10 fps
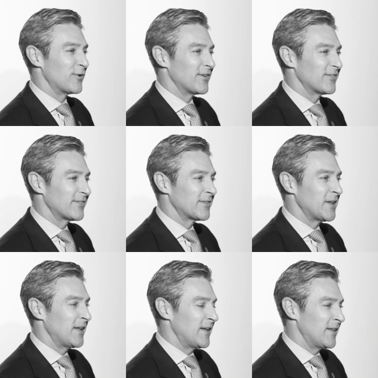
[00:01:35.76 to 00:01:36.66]

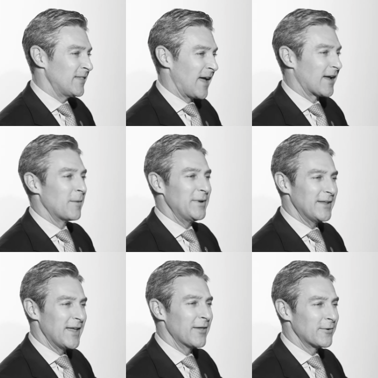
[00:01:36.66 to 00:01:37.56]
interests, that
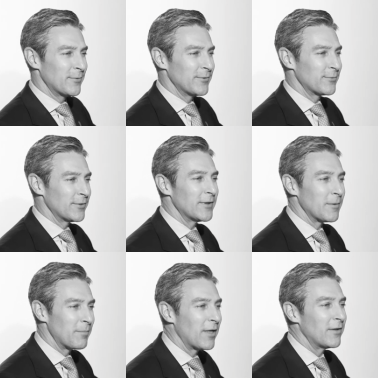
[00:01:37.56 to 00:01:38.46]
coming together was
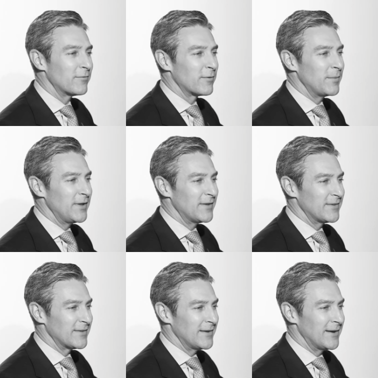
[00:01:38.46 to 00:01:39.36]
really compelling for
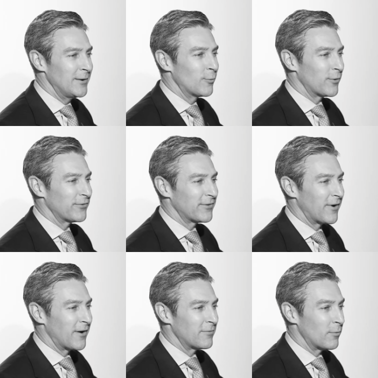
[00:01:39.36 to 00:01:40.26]
me as a, a North
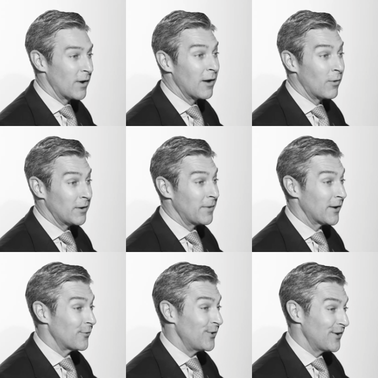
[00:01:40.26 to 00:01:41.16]
Star for where I
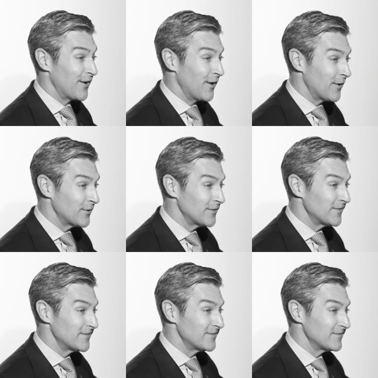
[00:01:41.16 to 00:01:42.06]
wanted my career to go.
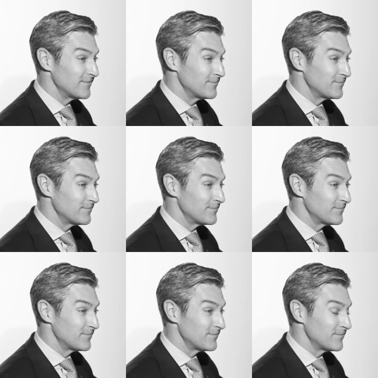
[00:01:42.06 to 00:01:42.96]
And here at the Atlantic
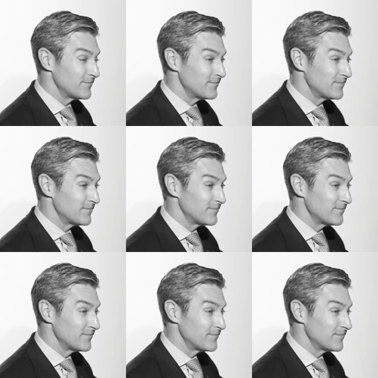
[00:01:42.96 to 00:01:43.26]
Council,